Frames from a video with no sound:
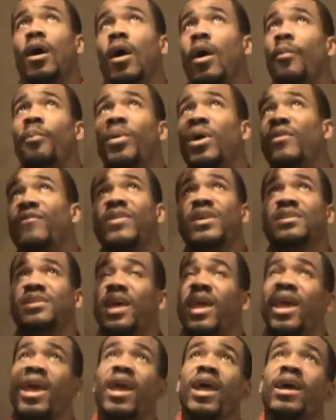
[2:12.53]
above his
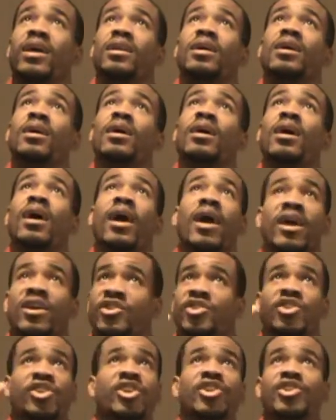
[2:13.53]
head,
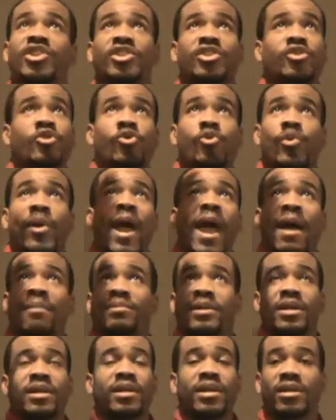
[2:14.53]
and she just
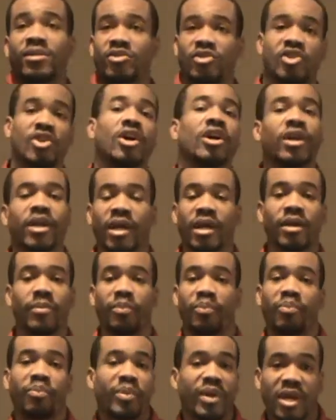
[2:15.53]
grabbed it and took it
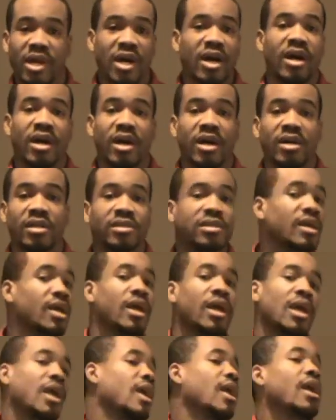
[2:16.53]
because
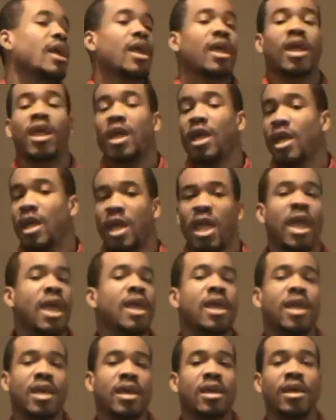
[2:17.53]

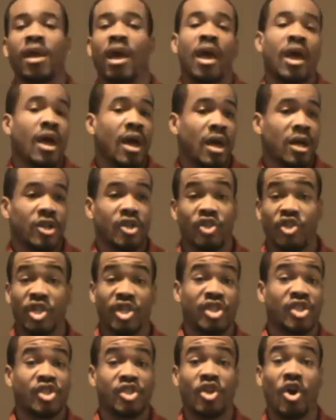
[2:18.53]
he
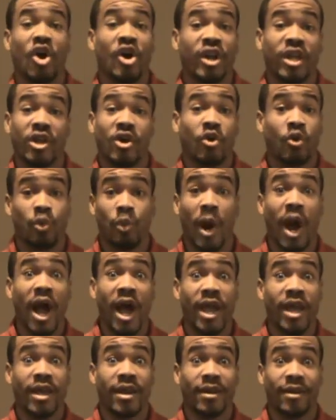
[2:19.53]
just started
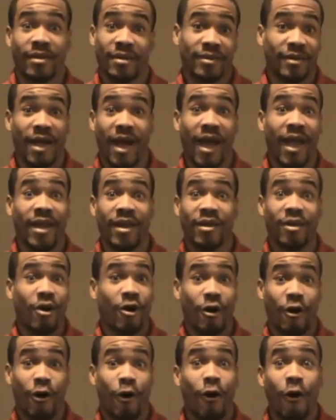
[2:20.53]
crying like
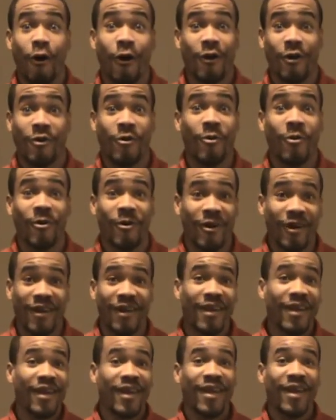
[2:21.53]
hardcore,